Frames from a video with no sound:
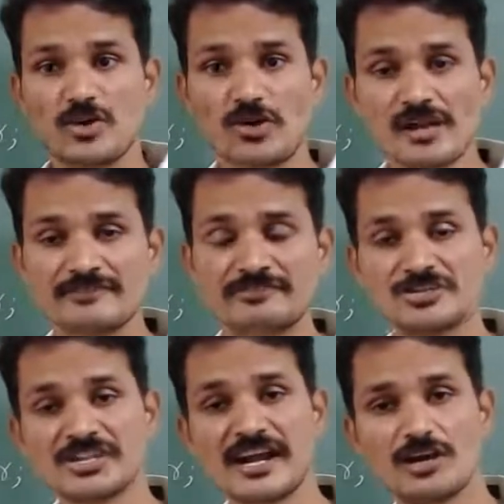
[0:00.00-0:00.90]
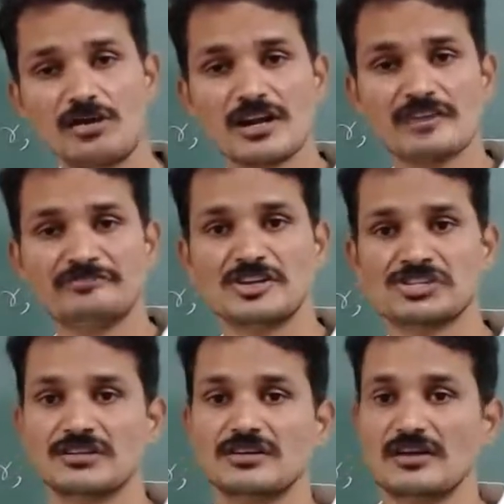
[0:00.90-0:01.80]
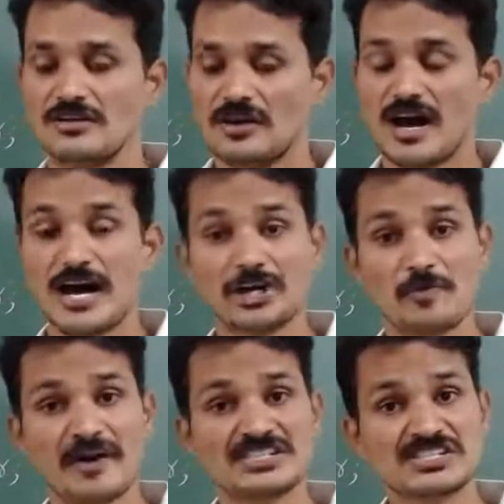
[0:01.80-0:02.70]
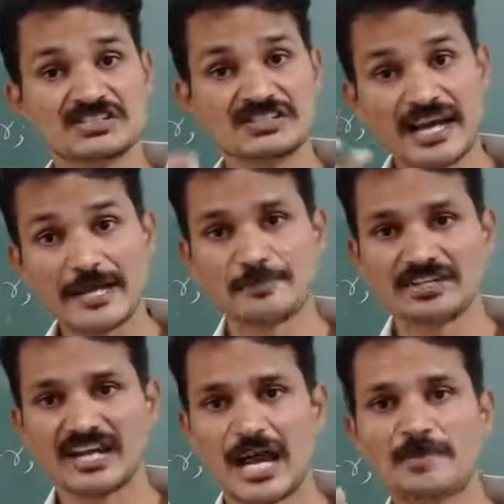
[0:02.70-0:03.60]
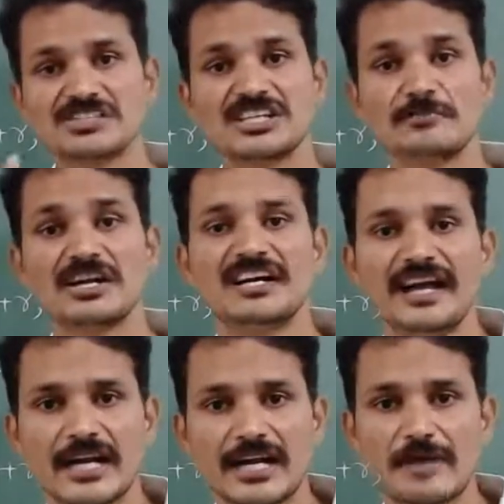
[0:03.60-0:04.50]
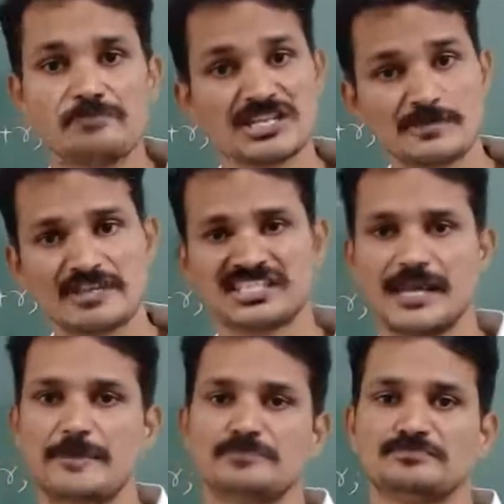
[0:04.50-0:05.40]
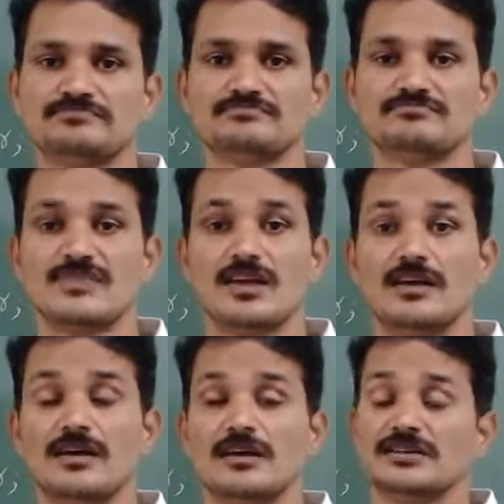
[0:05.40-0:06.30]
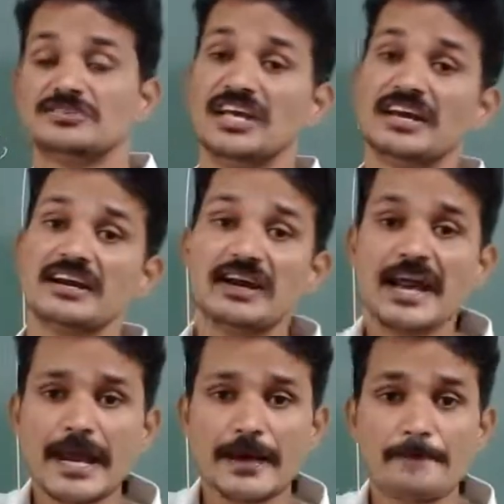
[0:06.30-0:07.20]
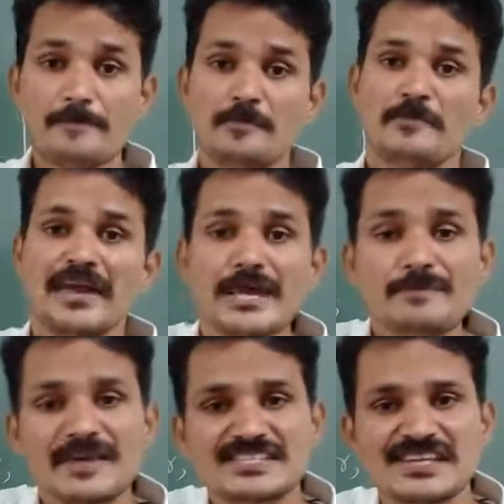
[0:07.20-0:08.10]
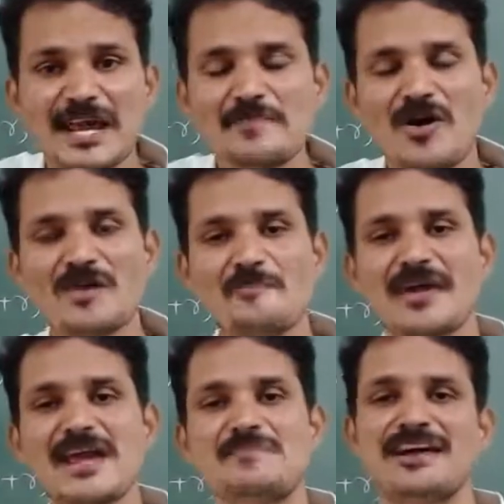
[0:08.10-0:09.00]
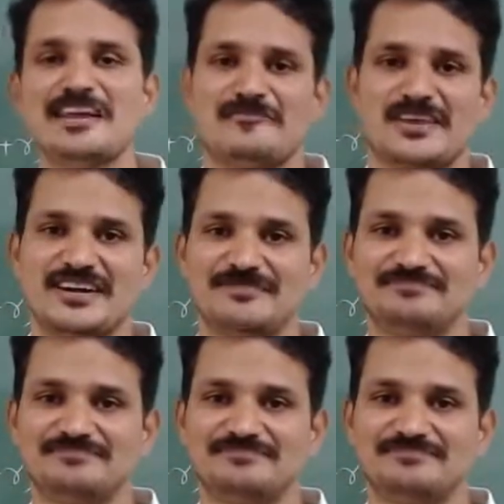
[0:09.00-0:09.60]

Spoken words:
calling function and called function. Arguments type is nothing but a data type, must be same. Their name may be same or may be different.